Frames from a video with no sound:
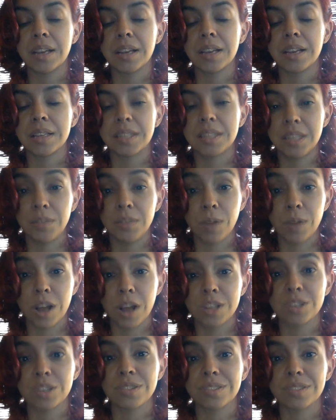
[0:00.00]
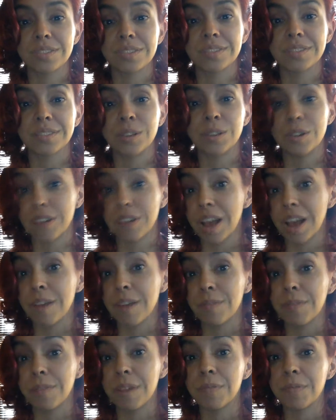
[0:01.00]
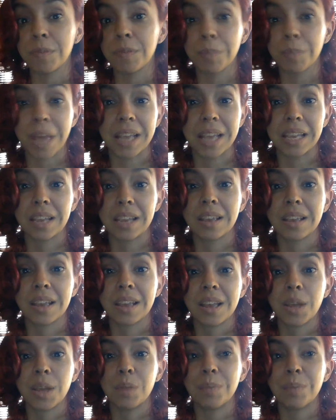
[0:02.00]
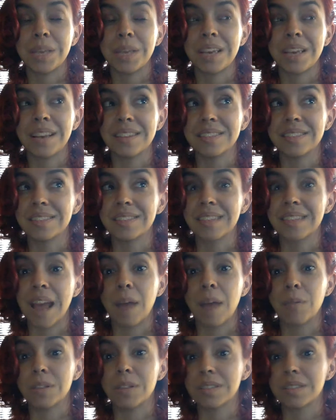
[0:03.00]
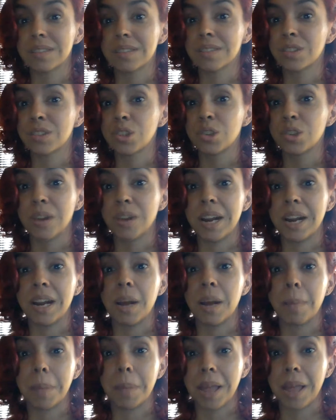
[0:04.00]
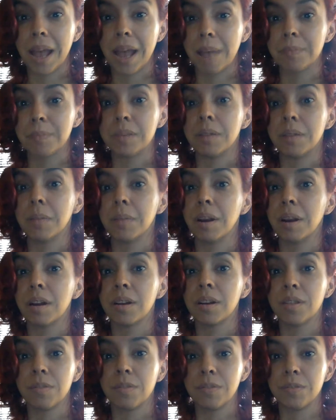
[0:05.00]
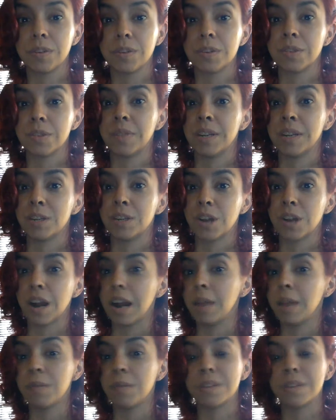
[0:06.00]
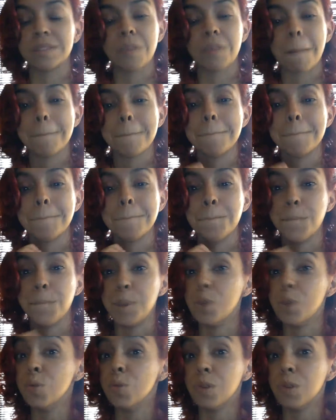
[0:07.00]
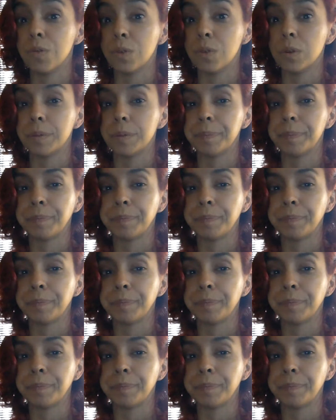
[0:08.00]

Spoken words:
Steve Rogers learned how to fight from Peggy, because that was straight up Captain America, the First Avenger. It was beautiful.